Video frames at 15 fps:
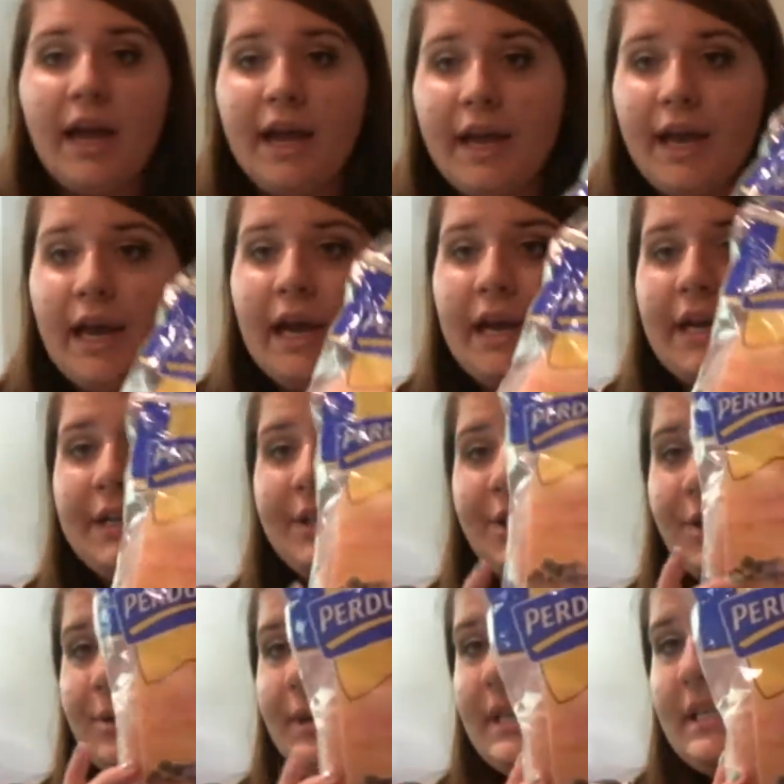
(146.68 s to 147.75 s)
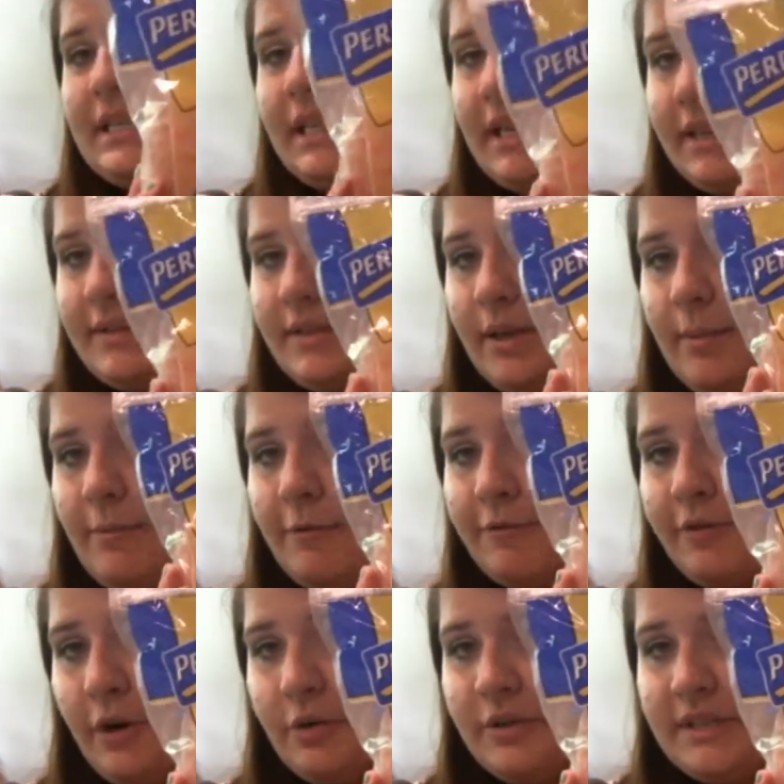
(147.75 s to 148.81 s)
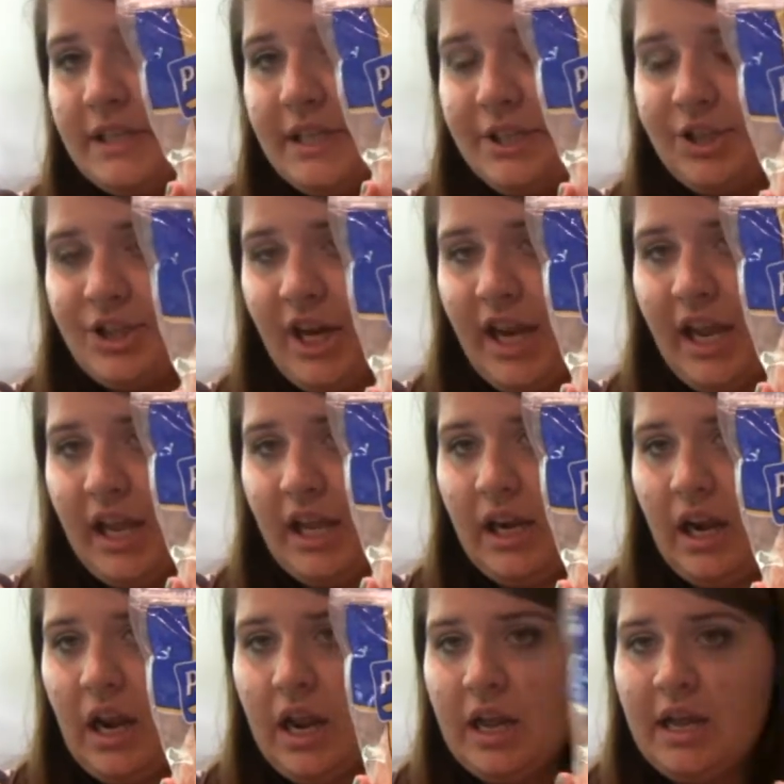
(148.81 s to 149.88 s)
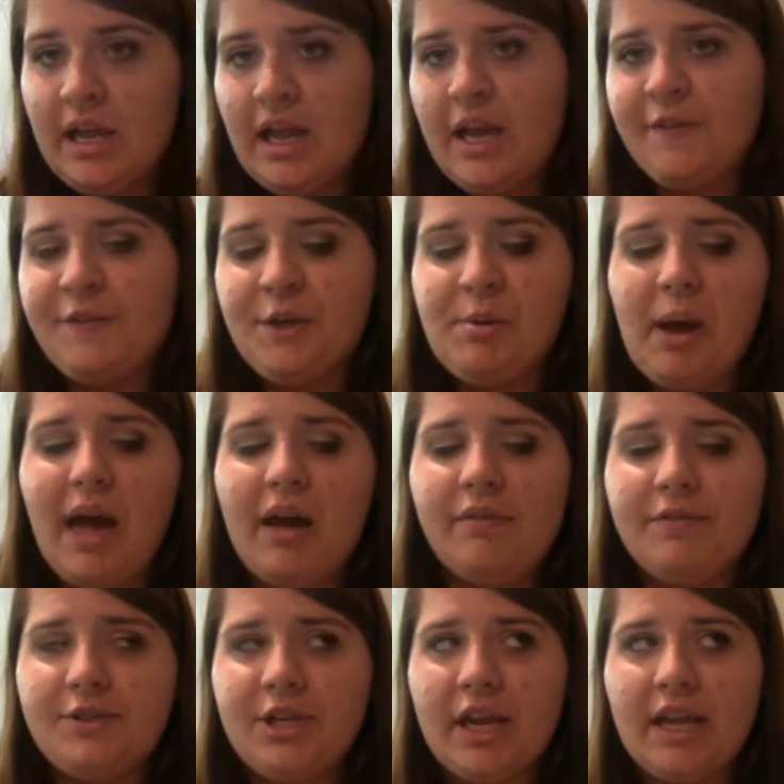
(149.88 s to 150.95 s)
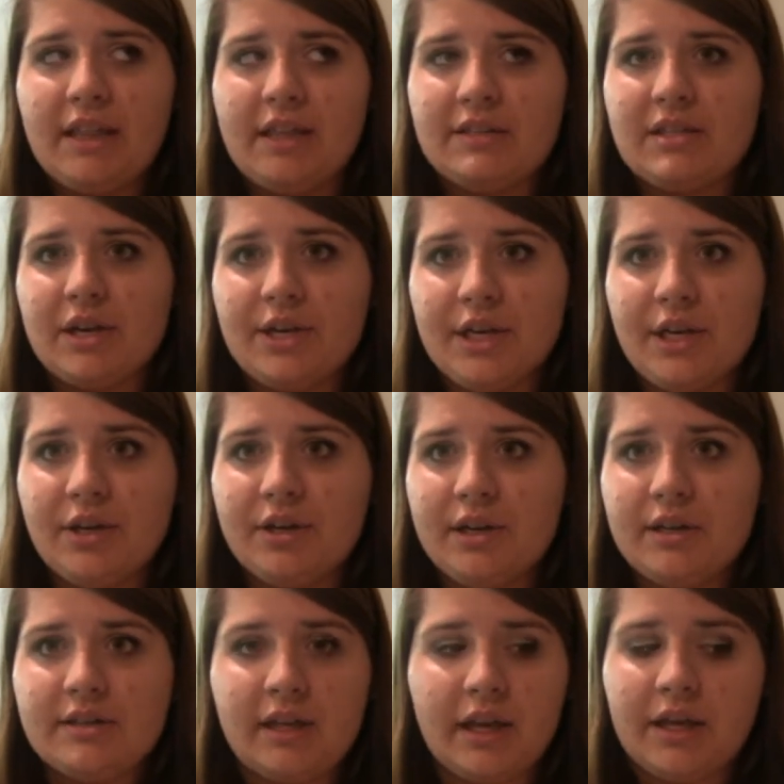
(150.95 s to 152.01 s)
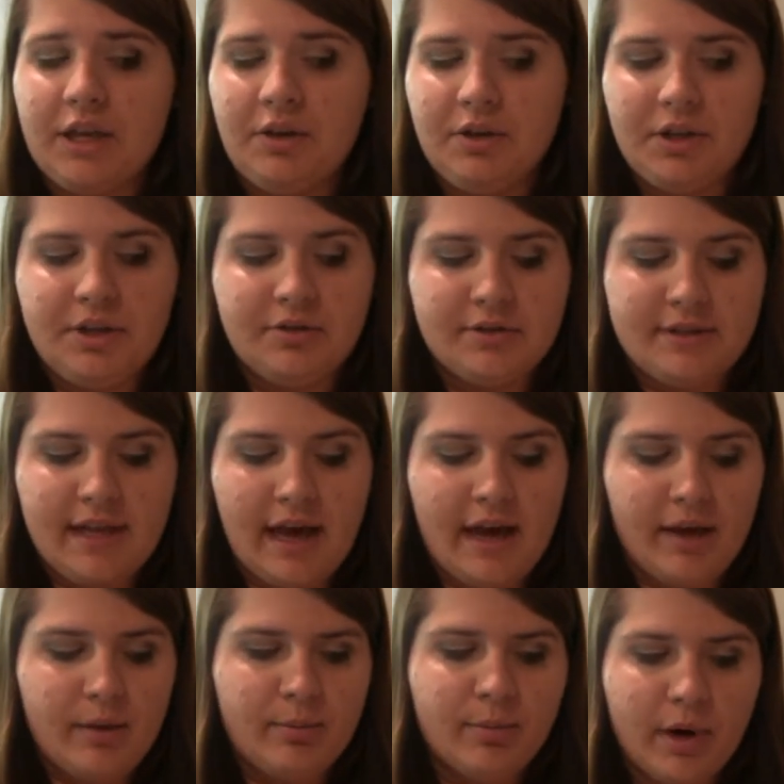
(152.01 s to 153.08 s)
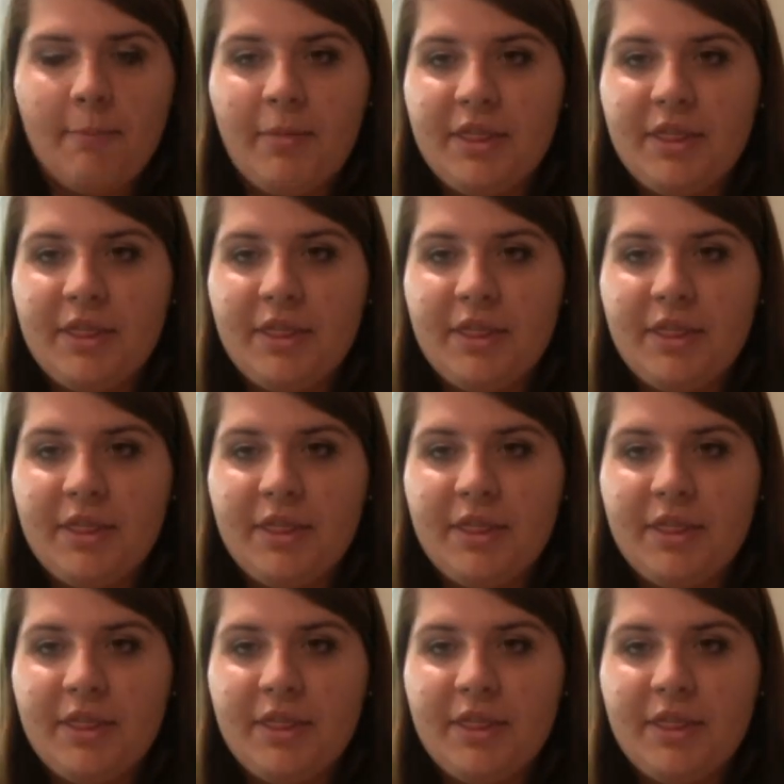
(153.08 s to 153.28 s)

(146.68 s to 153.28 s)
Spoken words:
And you're going to need some frozen chicken. If you have chicken that's already cooked, like you can use that.